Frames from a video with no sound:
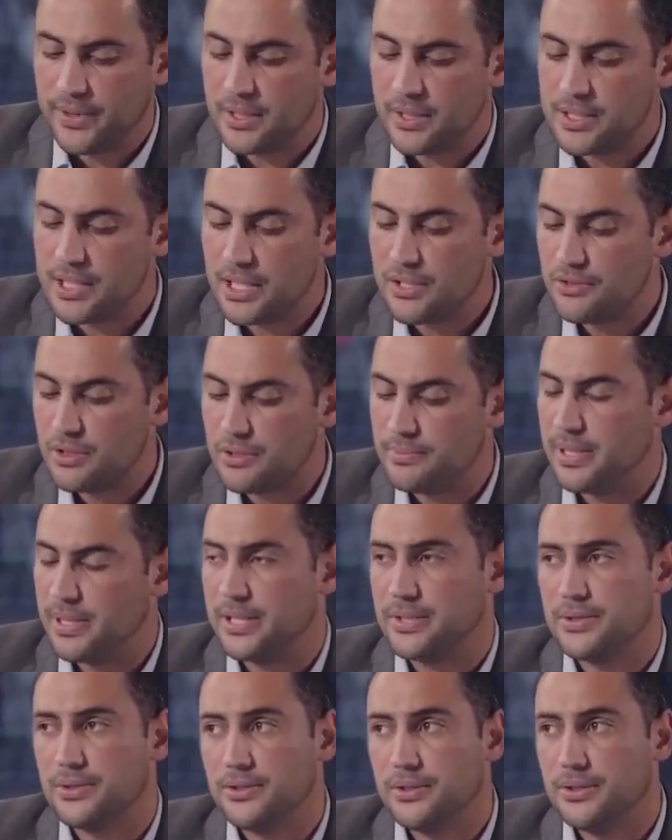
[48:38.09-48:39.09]
central
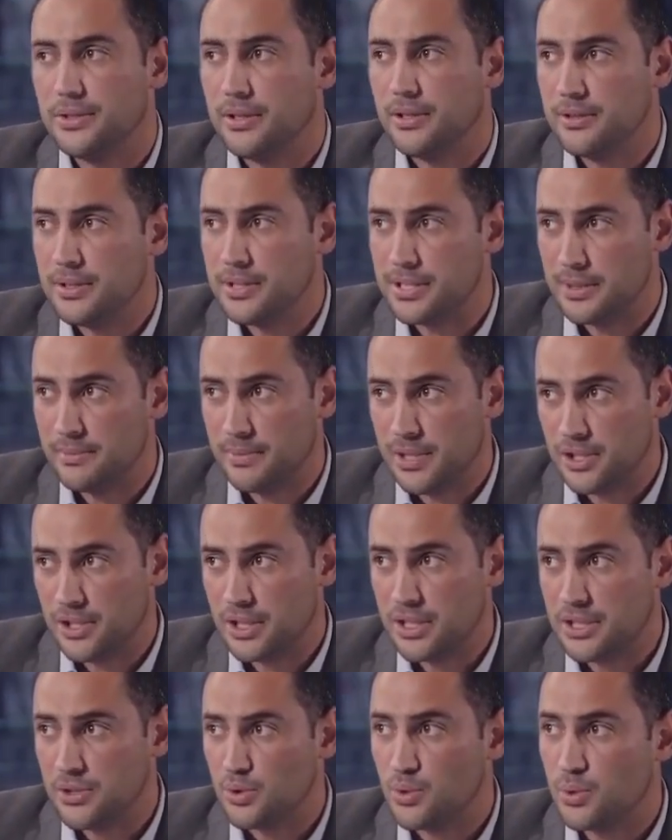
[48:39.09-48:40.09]
banks continued their easing
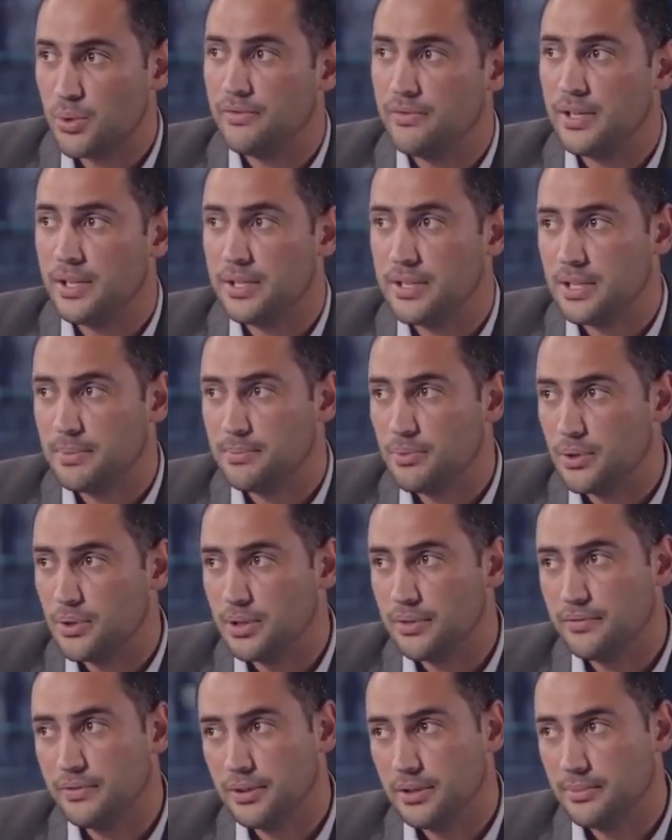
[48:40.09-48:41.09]
measures, which were very
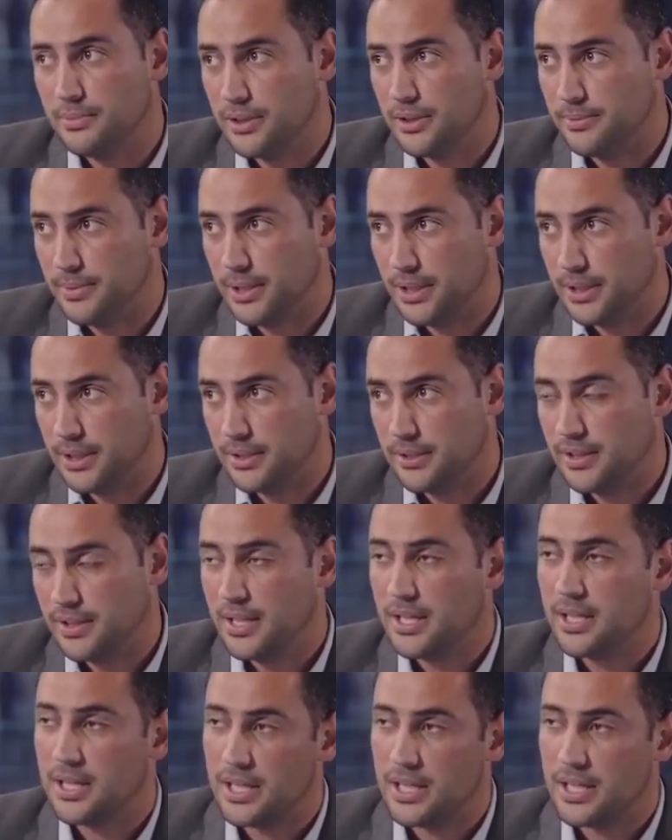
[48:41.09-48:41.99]
supportive for the bond market.